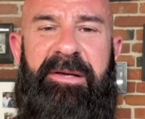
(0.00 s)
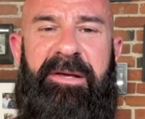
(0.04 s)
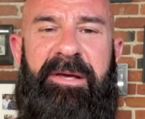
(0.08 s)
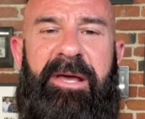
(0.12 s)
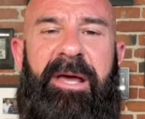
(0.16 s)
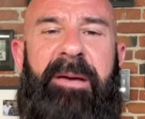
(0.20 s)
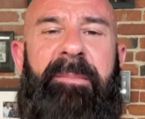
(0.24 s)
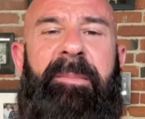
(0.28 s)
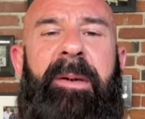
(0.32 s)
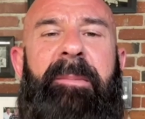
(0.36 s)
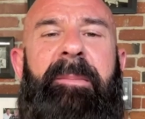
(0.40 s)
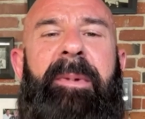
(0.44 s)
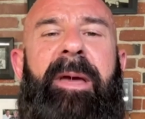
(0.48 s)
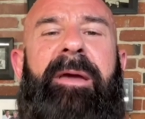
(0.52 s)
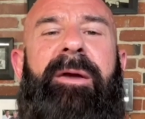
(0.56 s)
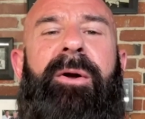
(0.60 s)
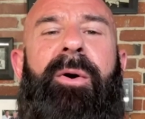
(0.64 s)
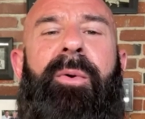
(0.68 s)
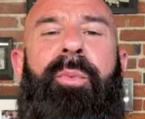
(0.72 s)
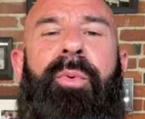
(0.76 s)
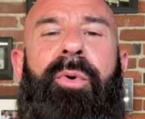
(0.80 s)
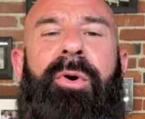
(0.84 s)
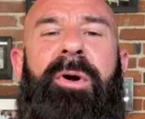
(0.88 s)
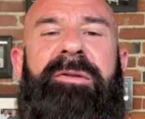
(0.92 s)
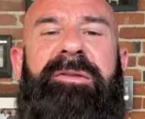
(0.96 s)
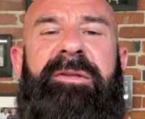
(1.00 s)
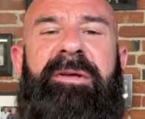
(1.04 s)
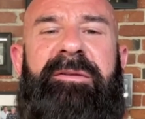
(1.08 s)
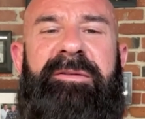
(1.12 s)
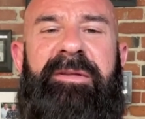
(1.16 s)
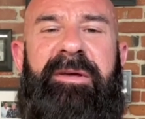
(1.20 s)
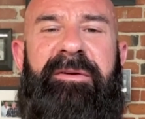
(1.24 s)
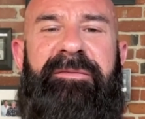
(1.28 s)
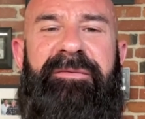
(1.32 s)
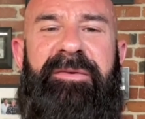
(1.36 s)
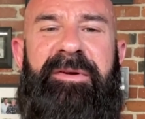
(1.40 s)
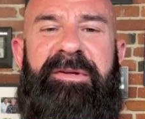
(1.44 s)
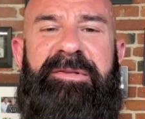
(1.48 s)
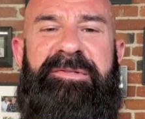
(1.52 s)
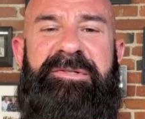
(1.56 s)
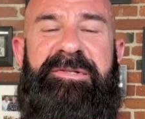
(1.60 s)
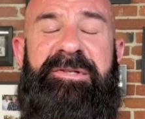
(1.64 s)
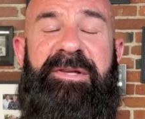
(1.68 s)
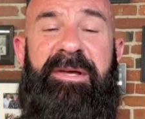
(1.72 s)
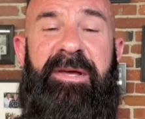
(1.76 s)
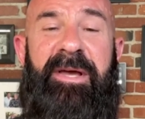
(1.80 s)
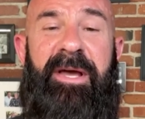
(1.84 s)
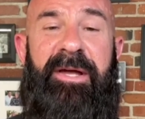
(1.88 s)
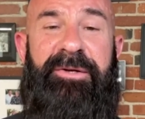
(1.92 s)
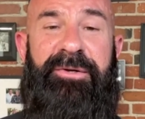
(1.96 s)
It may make a world of difference
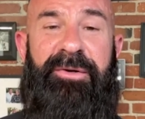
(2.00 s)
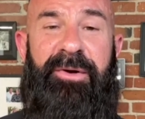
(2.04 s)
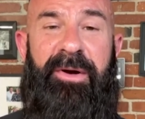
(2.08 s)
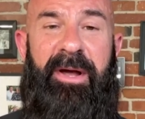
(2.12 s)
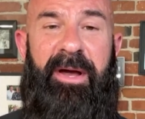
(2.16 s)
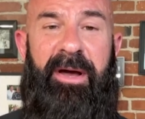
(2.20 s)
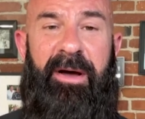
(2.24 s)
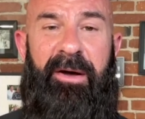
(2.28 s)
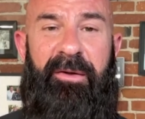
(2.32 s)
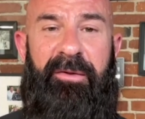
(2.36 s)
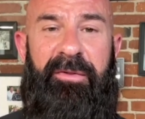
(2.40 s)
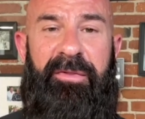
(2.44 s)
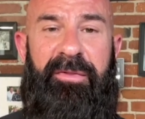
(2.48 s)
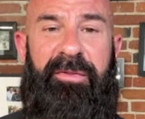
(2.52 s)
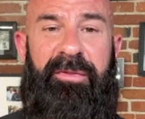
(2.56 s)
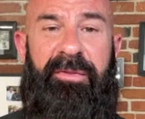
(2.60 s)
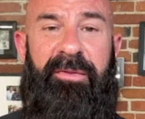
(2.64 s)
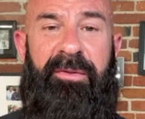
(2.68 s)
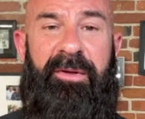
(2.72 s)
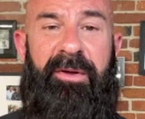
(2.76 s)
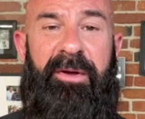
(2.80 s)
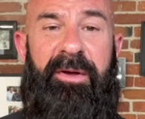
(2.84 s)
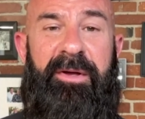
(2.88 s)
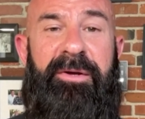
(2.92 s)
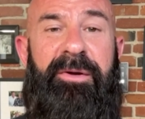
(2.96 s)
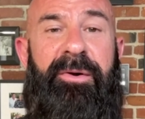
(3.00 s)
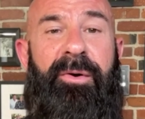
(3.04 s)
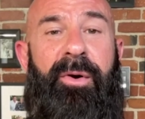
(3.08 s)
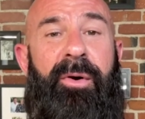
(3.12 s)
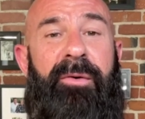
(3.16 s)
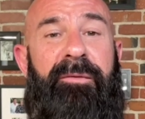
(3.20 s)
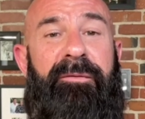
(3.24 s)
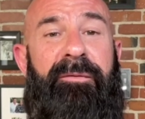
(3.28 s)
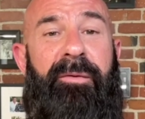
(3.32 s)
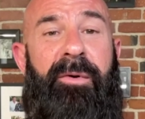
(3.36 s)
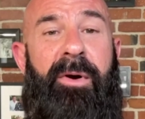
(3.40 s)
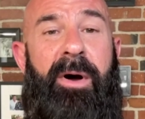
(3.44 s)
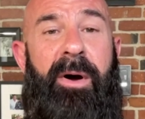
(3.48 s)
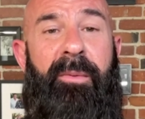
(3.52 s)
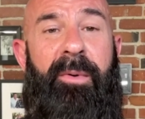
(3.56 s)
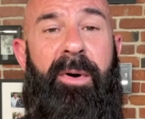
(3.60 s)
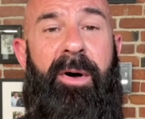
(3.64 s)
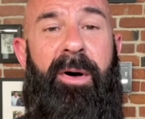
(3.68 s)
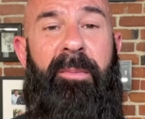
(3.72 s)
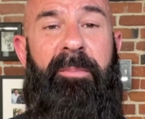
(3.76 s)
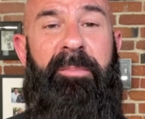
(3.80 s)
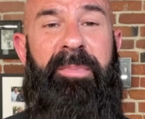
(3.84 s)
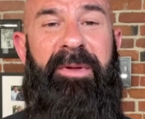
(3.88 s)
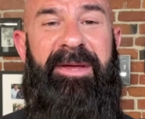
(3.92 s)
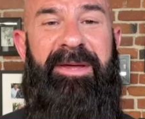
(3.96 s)
in your health, your overall
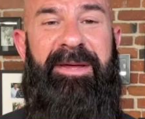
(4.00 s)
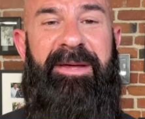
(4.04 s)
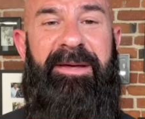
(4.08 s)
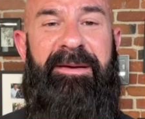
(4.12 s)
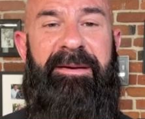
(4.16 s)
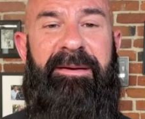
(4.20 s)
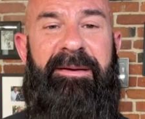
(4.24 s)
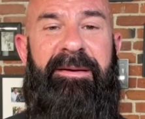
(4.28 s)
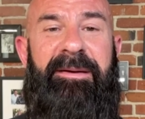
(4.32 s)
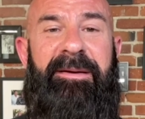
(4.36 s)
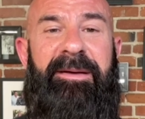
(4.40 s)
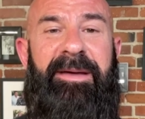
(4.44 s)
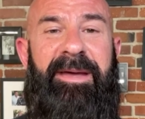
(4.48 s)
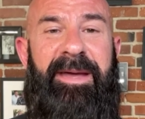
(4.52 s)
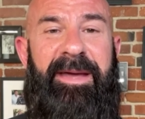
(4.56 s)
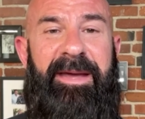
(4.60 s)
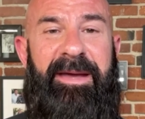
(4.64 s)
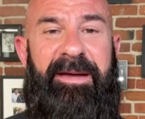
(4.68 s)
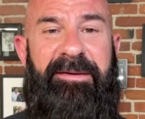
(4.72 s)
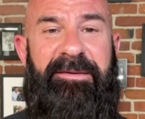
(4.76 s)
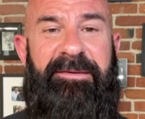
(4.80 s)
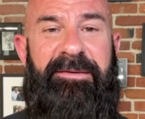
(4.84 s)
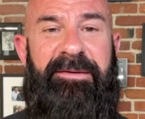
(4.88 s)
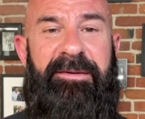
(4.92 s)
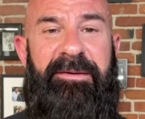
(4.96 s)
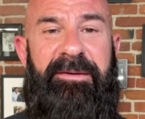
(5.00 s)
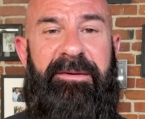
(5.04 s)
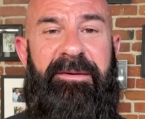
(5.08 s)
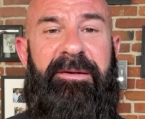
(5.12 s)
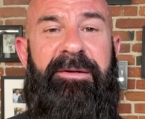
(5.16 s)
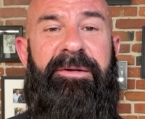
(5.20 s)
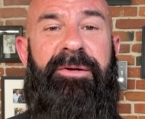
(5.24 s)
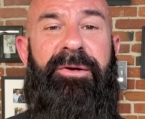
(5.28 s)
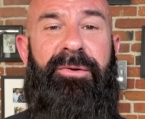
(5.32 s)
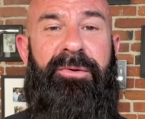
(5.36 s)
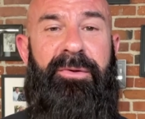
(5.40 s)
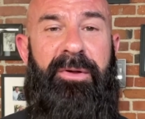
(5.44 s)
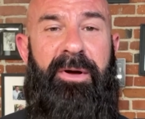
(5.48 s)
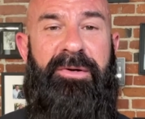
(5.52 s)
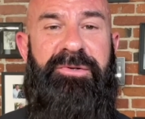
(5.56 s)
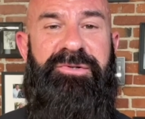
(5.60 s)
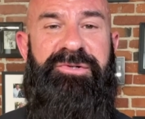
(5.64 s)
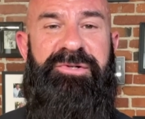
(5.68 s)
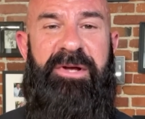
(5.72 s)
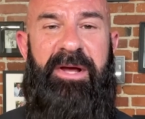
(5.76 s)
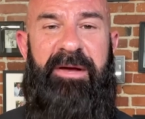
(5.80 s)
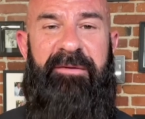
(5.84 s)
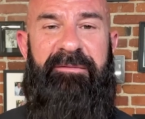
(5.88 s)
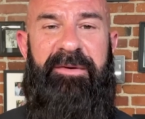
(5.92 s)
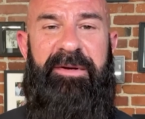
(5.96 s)
well-being, and your
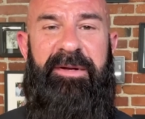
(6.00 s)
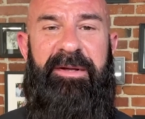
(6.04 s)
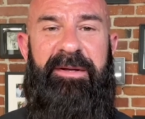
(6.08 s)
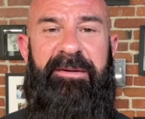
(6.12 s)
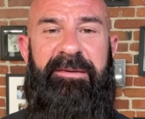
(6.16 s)
longevity.